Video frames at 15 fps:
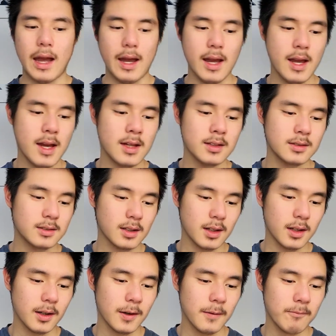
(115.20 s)
And
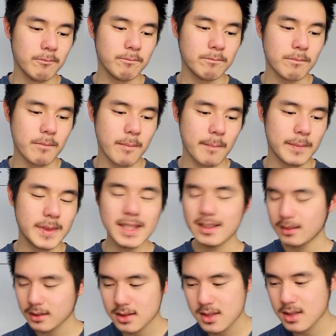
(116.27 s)

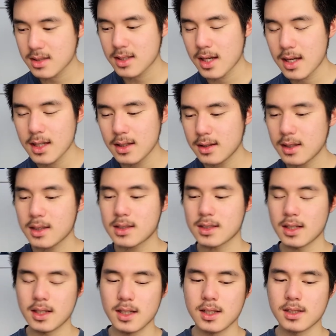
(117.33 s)
needless to say, this
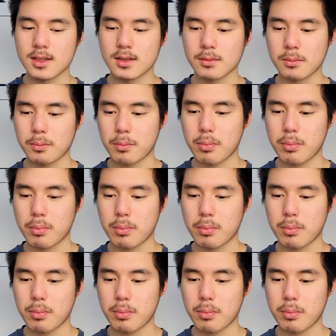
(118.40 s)
is